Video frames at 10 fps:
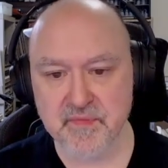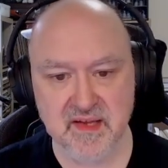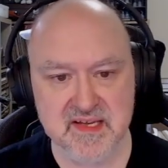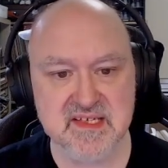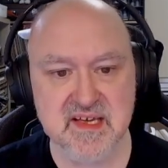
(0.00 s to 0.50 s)

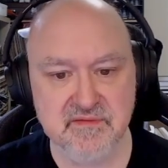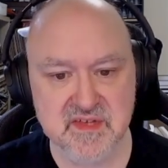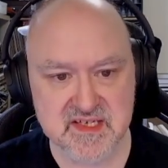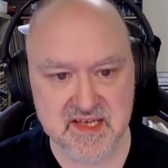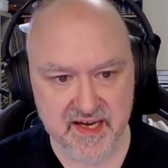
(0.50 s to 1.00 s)
Let's give
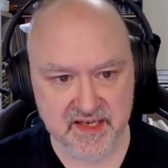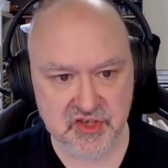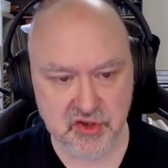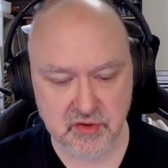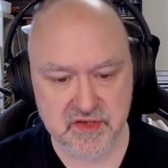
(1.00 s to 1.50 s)
this a
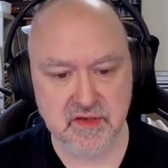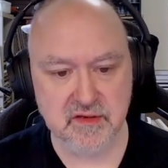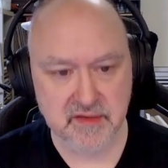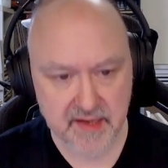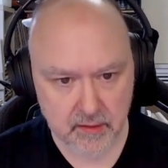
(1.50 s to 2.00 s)
shot.
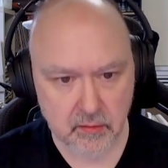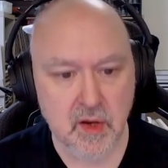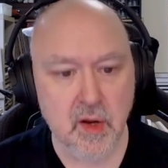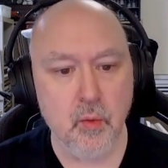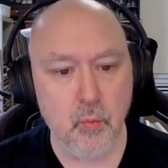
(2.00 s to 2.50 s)
Now,
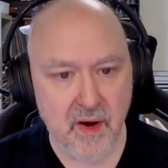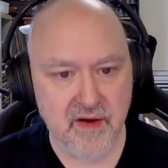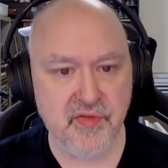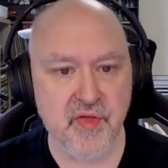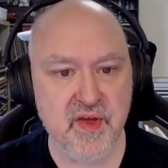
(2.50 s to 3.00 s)
one
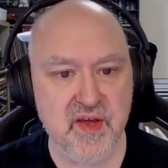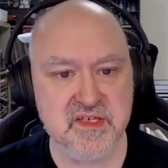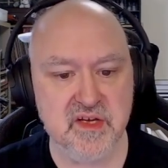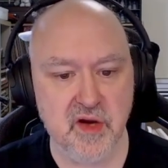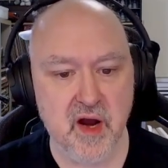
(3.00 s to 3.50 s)
of the things
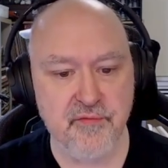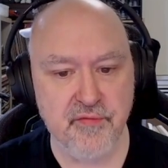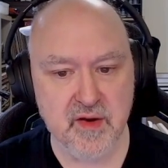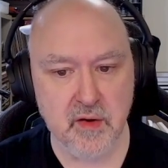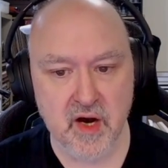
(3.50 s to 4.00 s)
that I
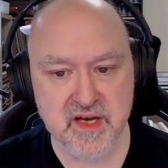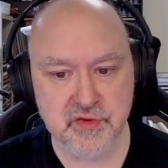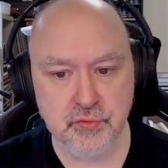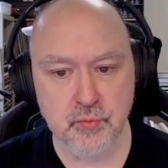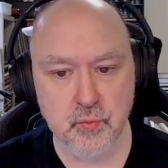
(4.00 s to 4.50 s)
freak I
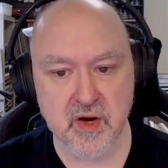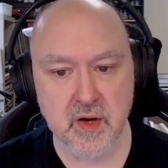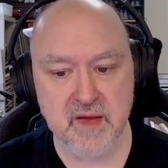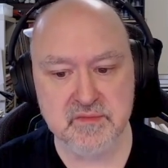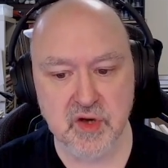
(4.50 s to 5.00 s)
do when
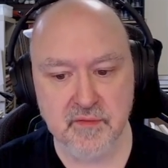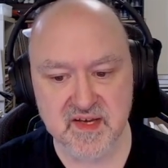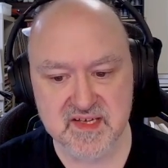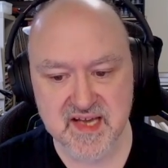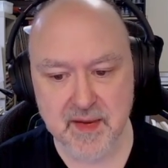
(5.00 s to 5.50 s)
I am
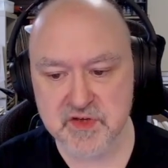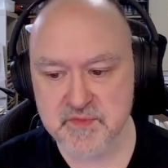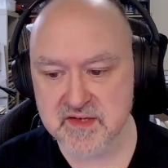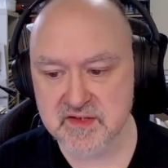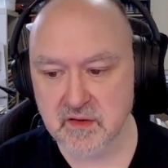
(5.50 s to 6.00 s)
solving a sandwich
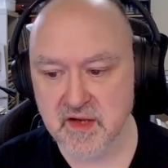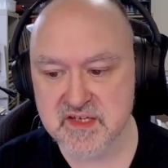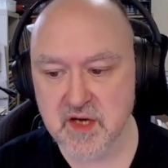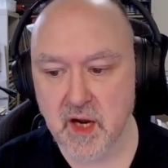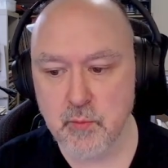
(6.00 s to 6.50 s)
puzzle
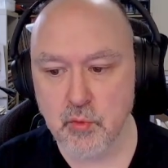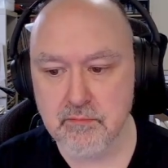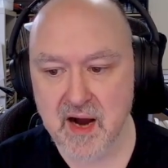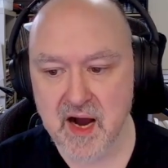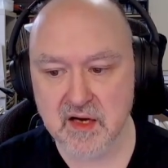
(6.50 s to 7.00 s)
is I will
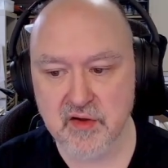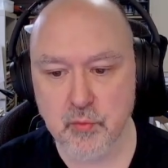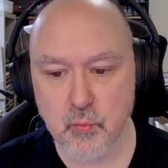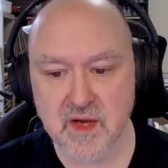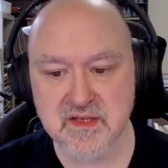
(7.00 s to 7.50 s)
mark the
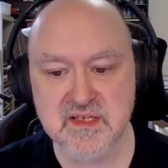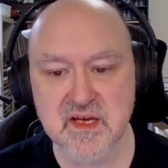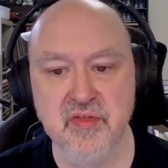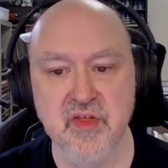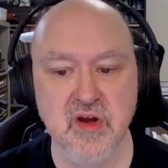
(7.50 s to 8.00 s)
ones
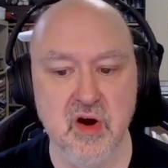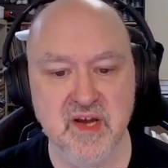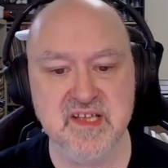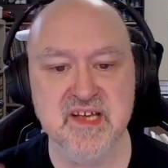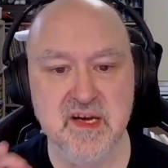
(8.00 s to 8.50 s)
and the
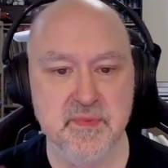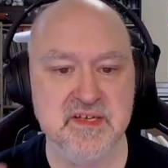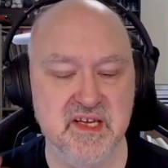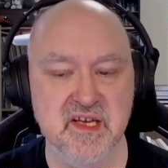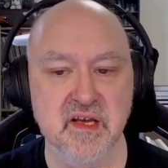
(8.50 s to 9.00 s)
nines in a
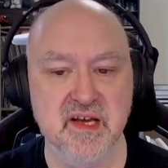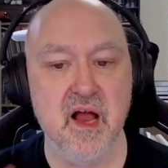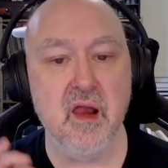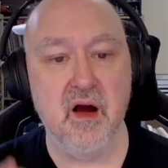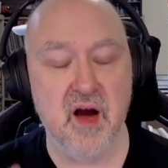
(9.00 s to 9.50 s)
particular
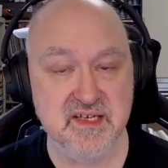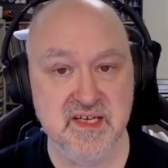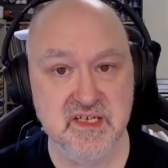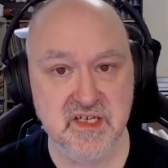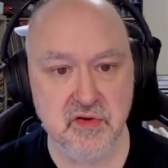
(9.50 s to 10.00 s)
color. I
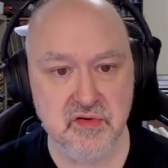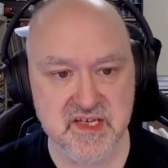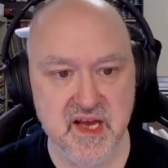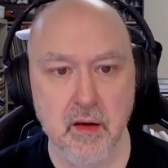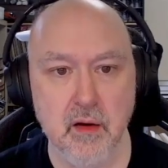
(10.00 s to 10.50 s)
tend to use
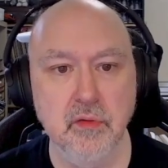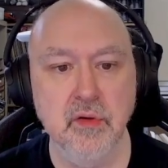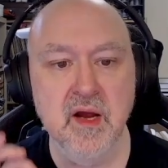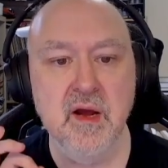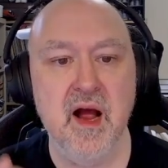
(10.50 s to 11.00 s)
yellow,
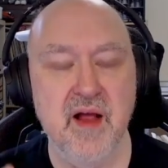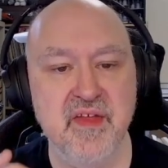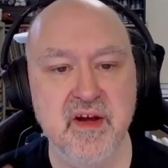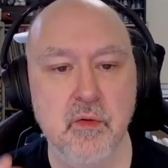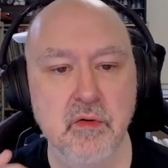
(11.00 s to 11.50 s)
and
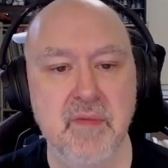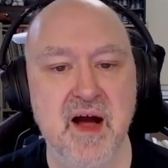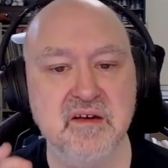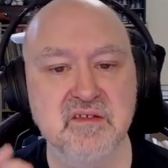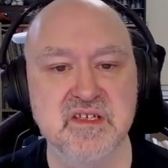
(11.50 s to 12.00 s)
then I will
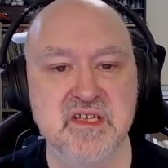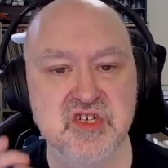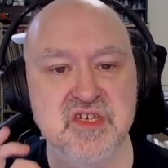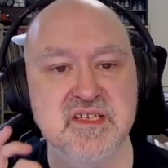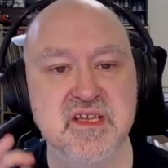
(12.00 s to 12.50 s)
mark the
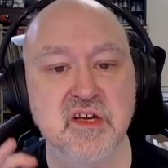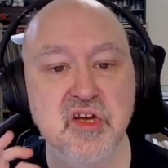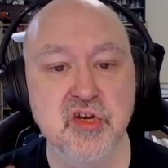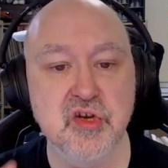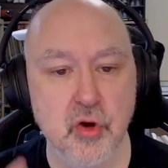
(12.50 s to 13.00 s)
digits that
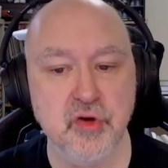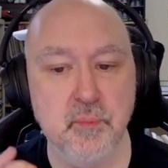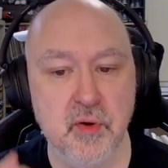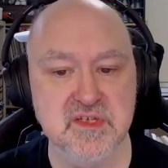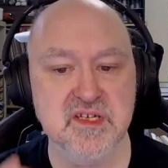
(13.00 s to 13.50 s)
cannot
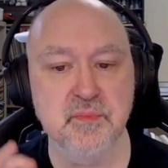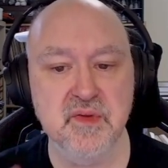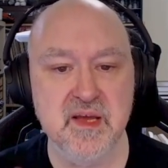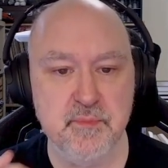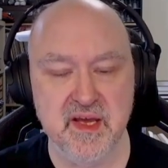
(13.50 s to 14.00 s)

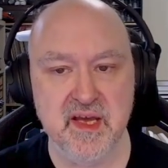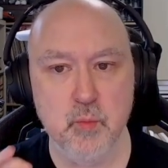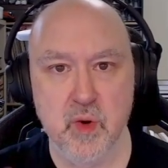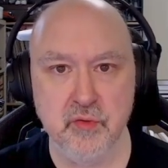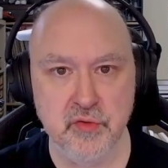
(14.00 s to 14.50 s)
possibly be
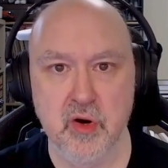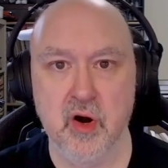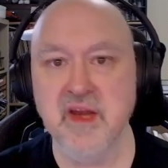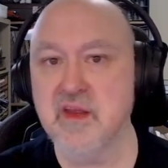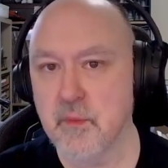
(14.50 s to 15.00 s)
one or
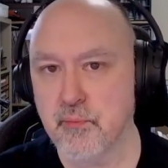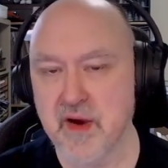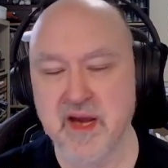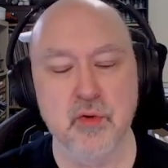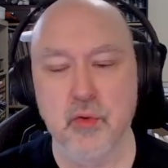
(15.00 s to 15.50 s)
nine, the
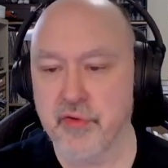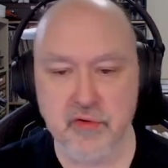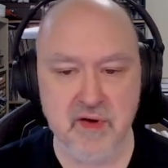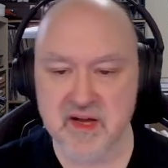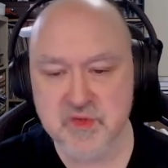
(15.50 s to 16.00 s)
bread or the
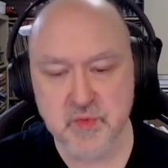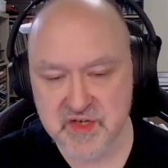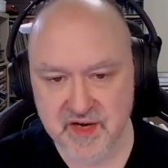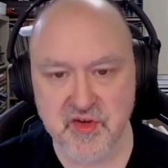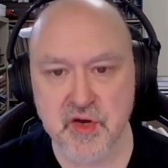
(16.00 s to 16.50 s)
crust,
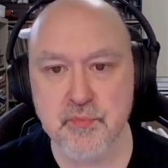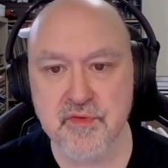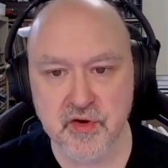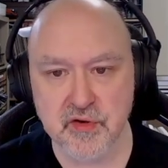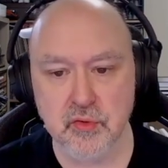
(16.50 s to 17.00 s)
whichever you
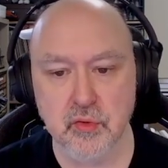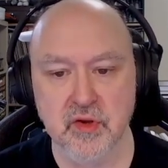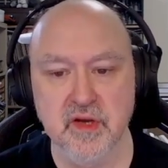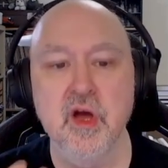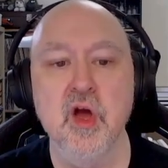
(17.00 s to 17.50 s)
prefer to call
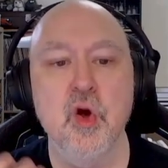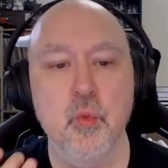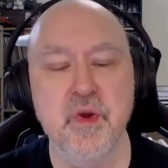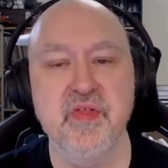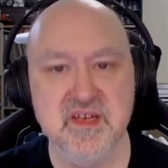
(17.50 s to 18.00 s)
it,
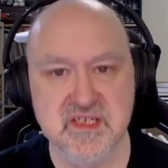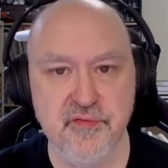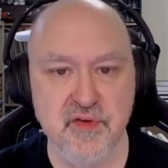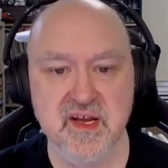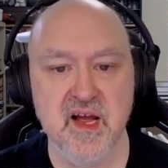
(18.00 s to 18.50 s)
with a
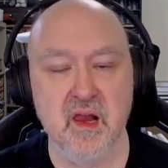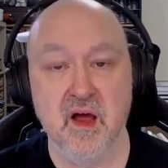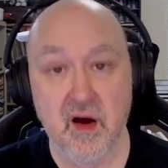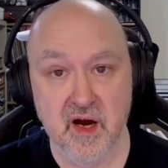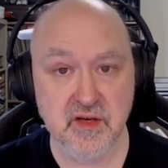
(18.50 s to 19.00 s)
different
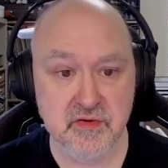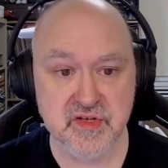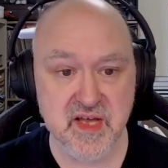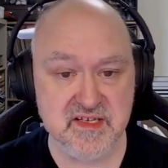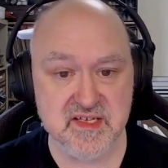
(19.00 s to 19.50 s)
color. I
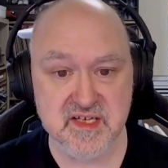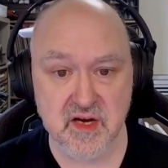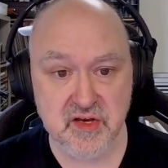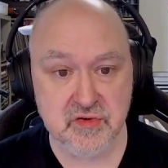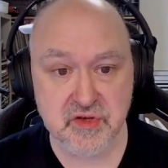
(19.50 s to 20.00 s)
use, as I said,
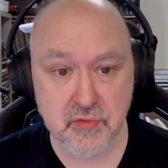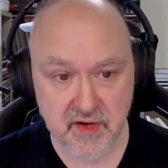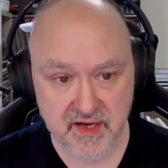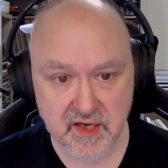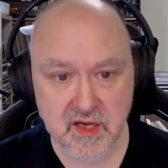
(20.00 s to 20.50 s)
I use
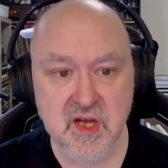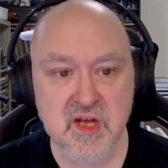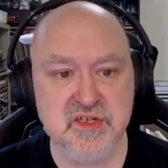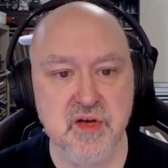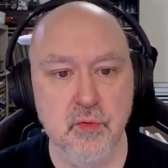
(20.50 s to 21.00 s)
green.
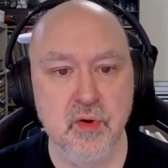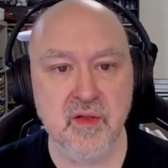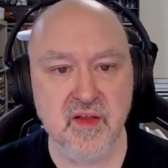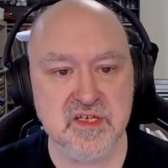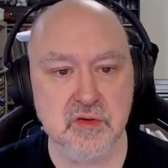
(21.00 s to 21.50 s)
So
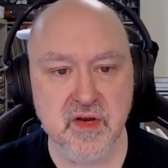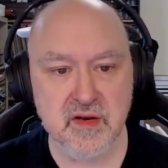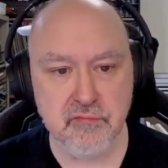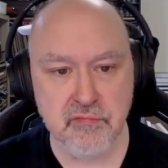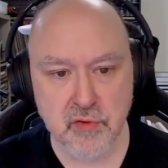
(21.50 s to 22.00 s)
let's look
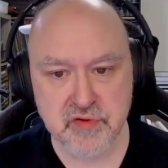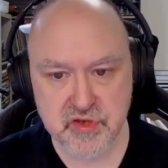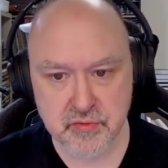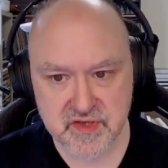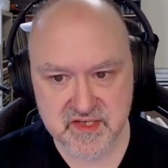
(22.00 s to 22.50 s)
at row
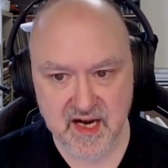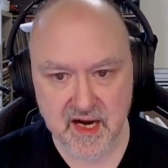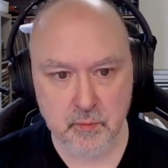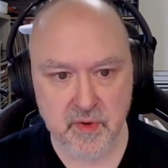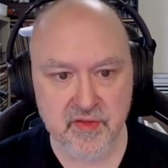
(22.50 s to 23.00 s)
two to
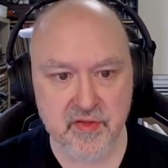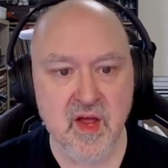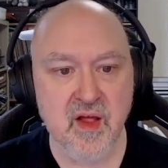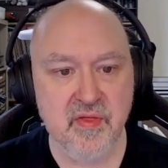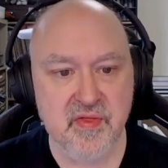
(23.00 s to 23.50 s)
start with.
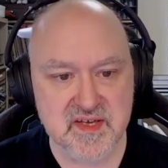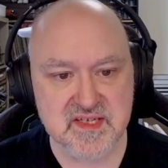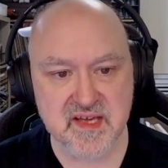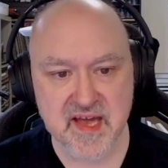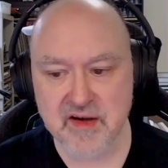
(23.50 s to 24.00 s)

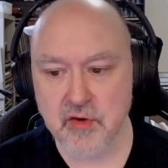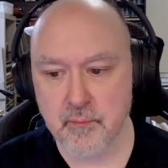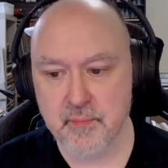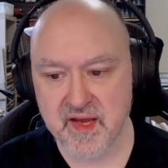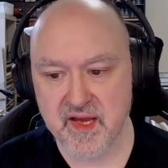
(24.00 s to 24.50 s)
This
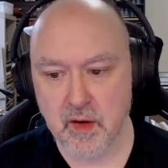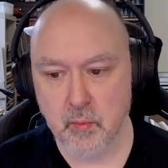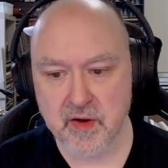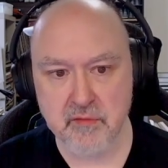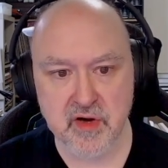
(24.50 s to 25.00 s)
cannot be a
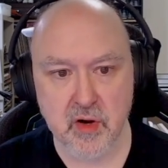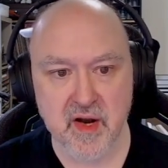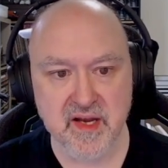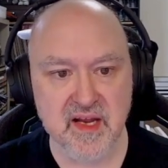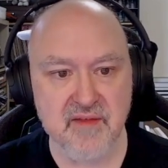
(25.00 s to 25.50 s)
one or a
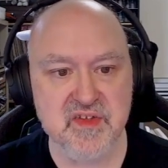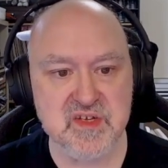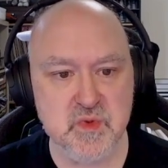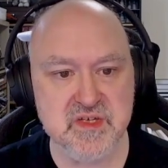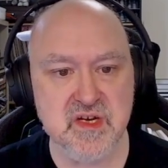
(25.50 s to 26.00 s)
nine. If
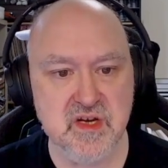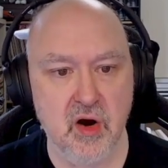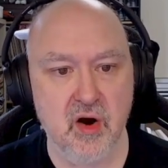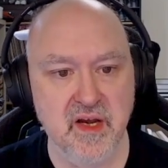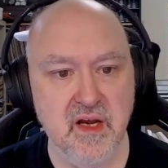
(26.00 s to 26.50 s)
this was a
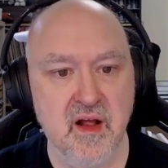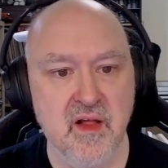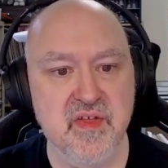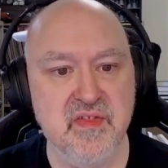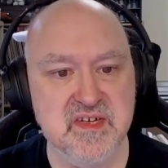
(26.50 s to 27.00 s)
nine,
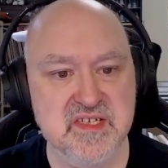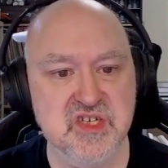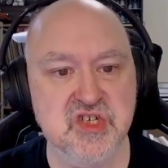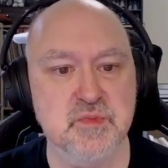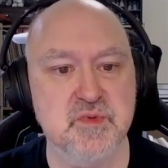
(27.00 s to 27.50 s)
then the
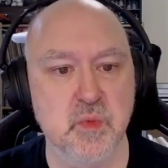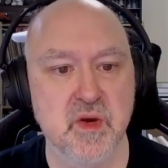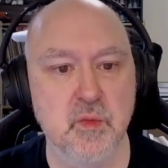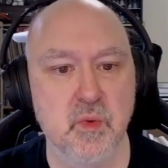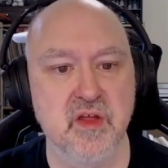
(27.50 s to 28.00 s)
digits
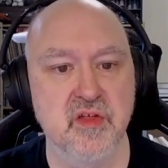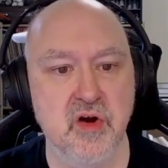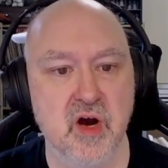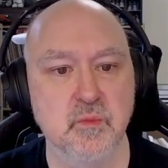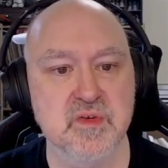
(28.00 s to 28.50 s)
between the one and the
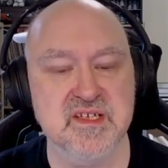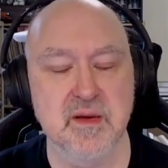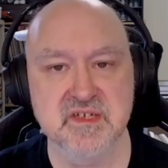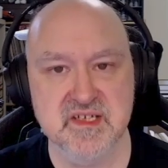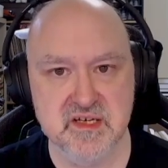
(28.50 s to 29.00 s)
nine would
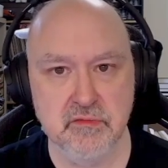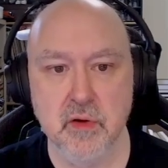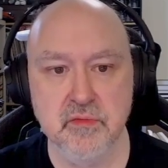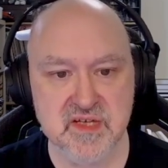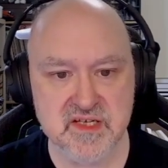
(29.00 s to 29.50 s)
sum to
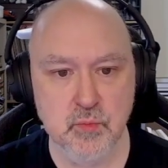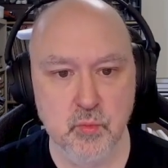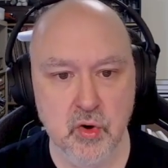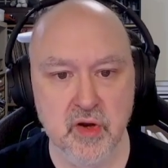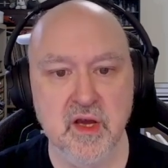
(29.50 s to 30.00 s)
zero. Doesn't
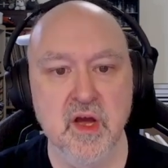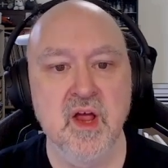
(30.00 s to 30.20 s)
work.